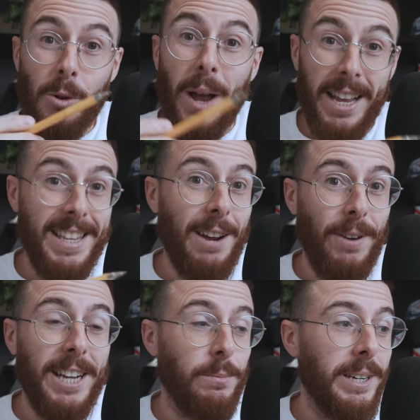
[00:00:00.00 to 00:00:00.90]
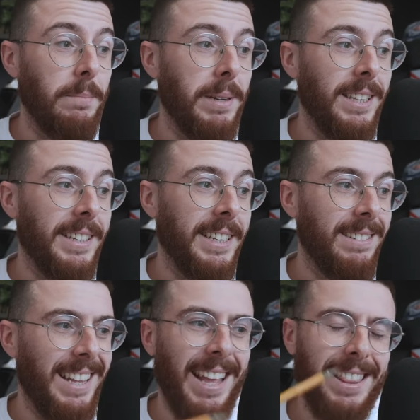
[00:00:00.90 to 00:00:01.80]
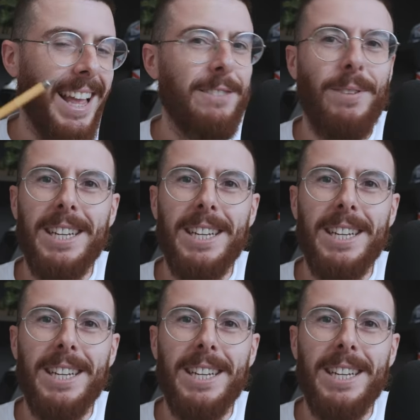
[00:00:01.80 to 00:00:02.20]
who has that race-winning ability and that late